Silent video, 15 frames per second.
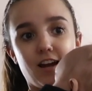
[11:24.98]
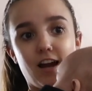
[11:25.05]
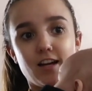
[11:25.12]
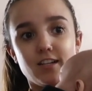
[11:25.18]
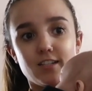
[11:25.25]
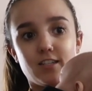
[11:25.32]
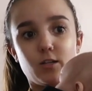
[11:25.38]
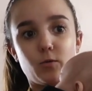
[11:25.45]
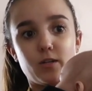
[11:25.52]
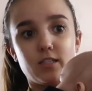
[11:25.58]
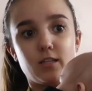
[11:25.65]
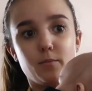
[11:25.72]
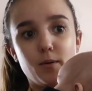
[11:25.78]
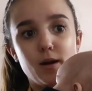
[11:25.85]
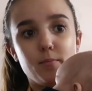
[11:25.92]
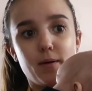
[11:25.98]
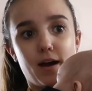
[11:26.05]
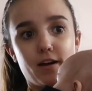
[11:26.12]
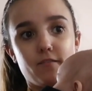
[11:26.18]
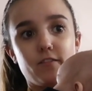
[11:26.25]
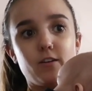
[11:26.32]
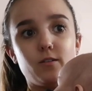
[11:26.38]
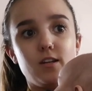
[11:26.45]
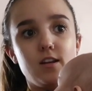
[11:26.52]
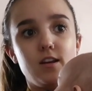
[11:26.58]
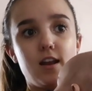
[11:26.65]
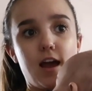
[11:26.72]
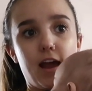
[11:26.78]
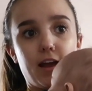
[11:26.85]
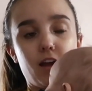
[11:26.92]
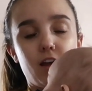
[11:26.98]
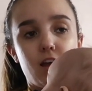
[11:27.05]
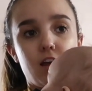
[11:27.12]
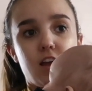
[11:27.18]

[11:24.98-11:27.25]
I just squeezed a burp out of you, didn't I?